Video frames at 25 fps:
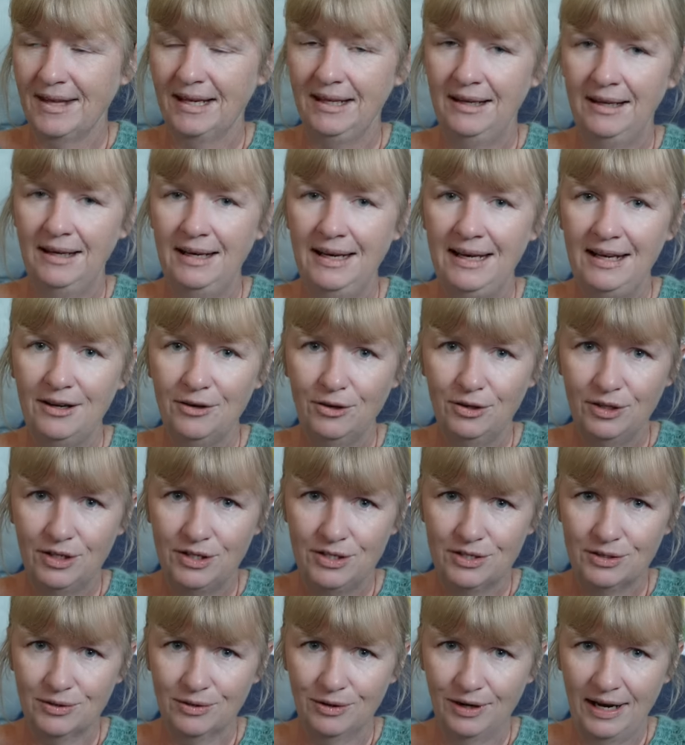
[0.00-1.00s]
Leon
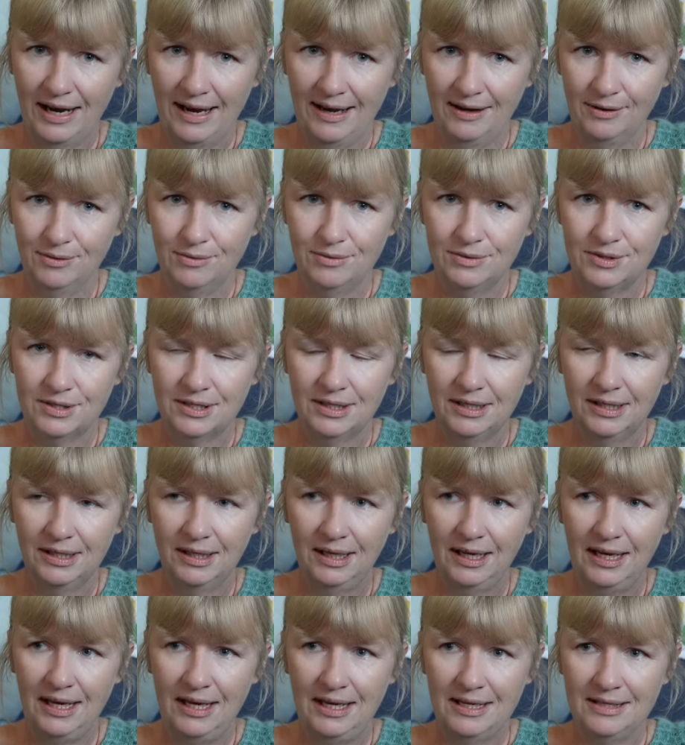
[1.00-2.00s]
has gone out.
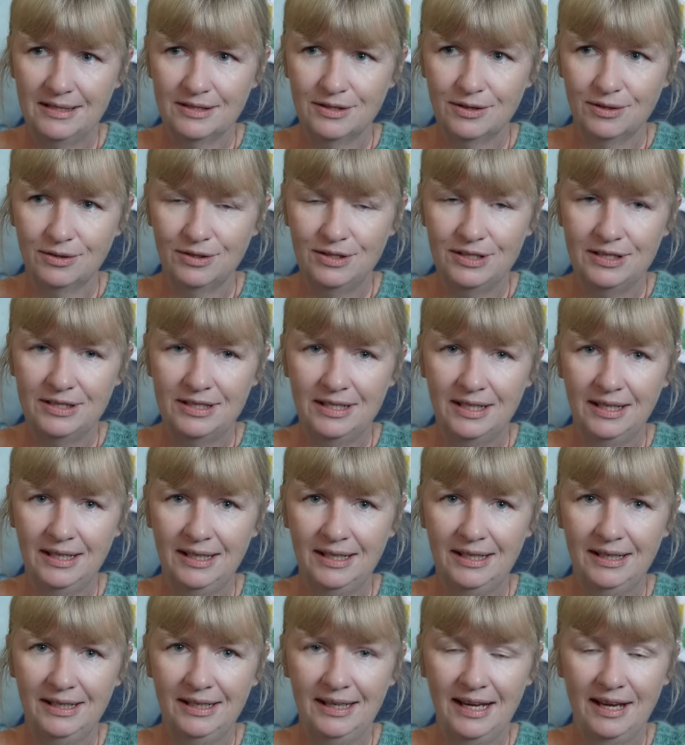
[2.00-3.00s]
He has gone to
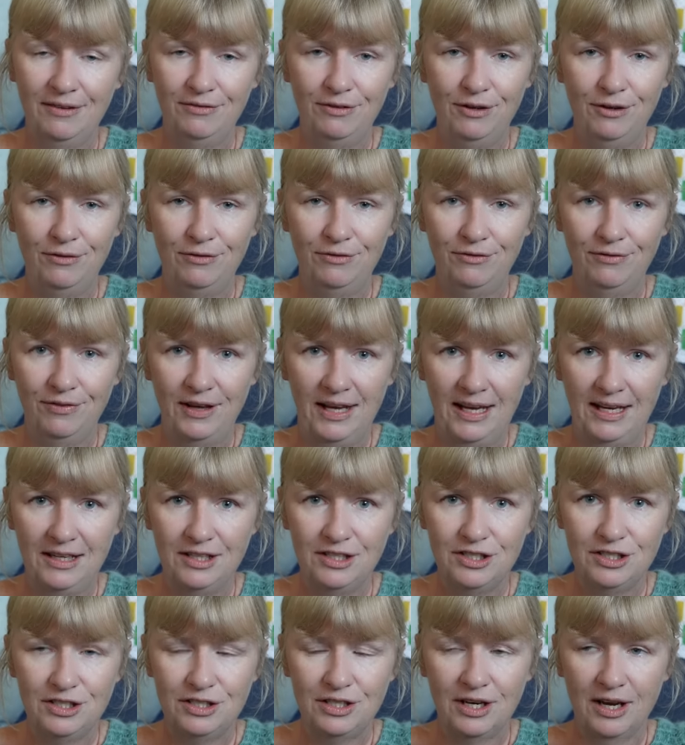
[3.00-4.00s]
get a few
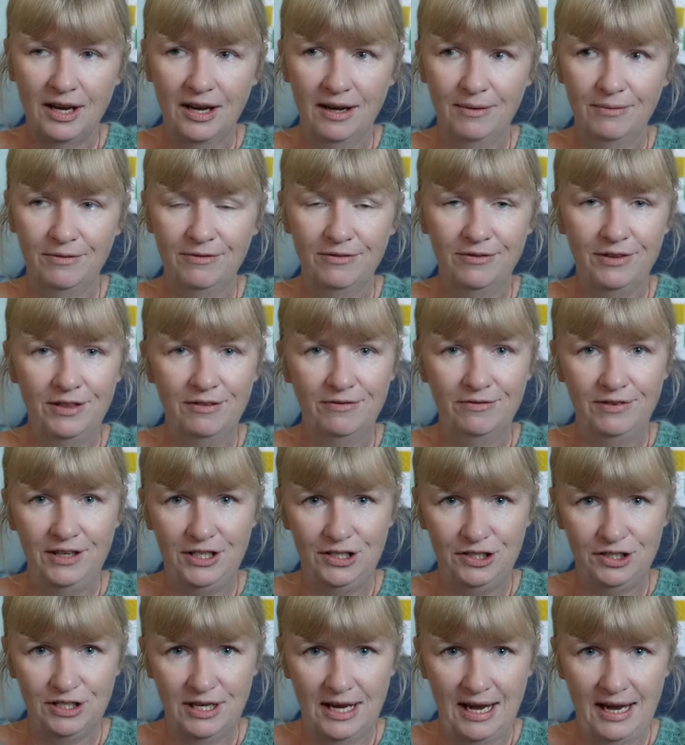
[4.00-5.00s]
fish for the
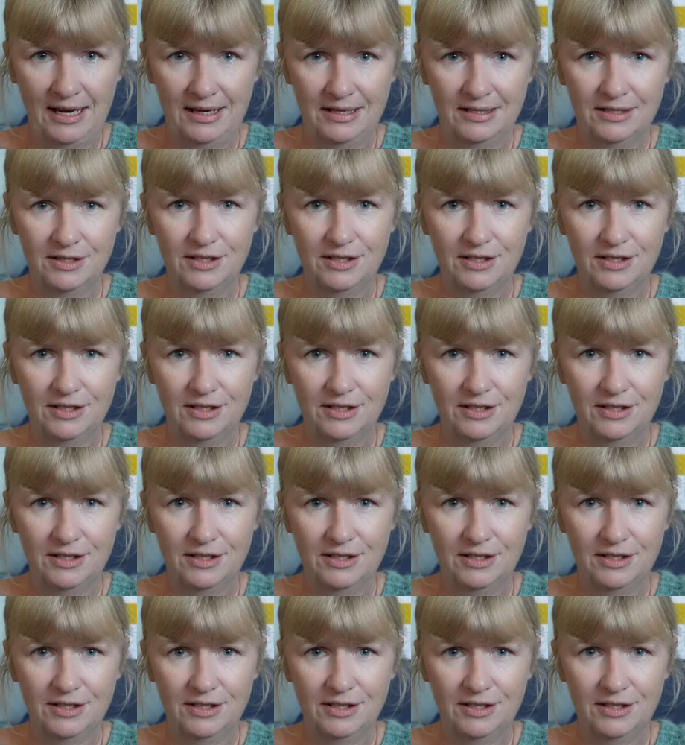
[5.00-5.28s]
fish tank.